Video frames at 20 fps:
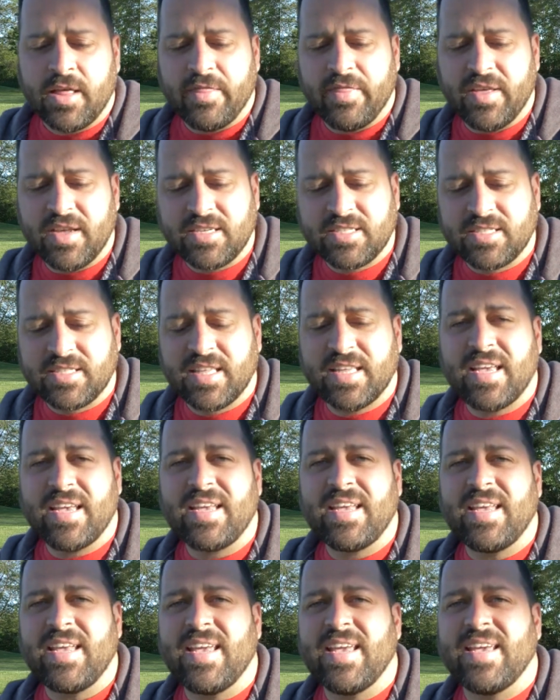This
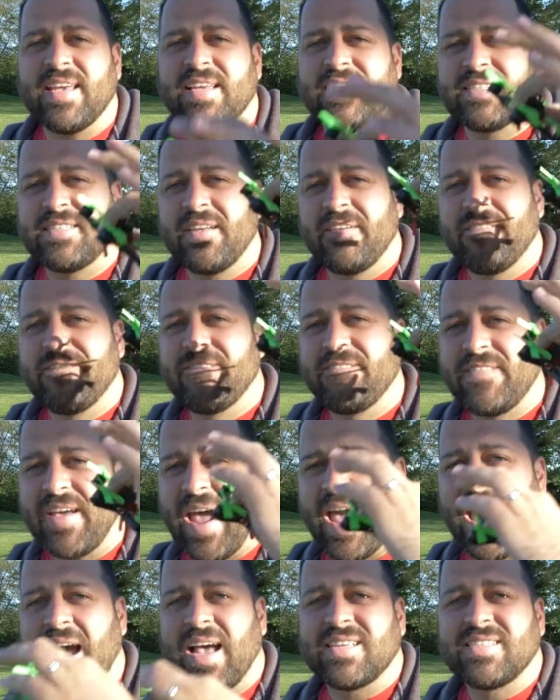thing is
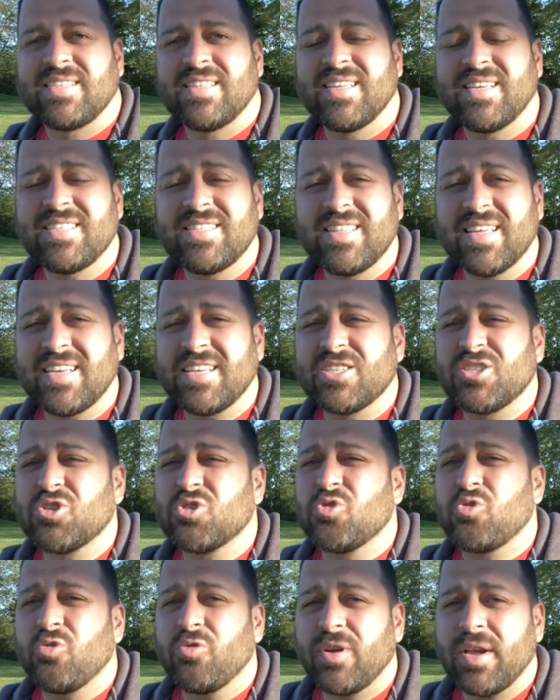fast. This thing
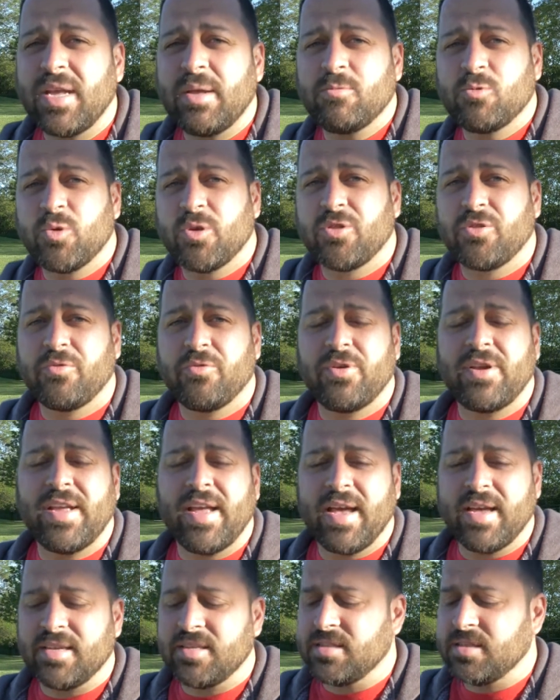screams with
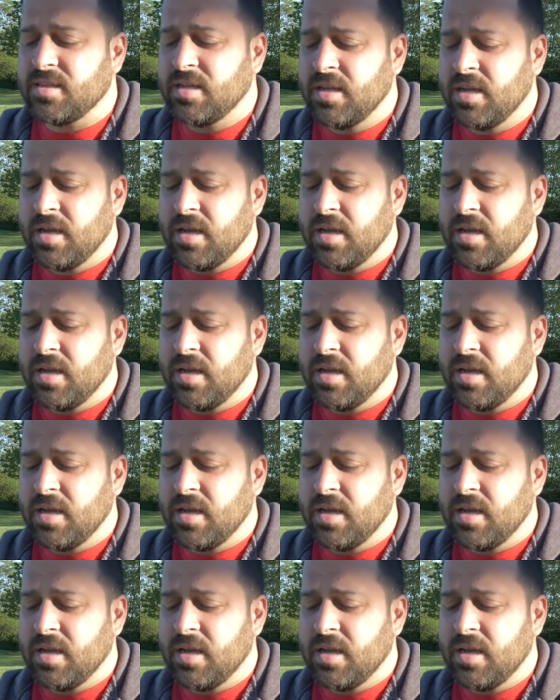3S.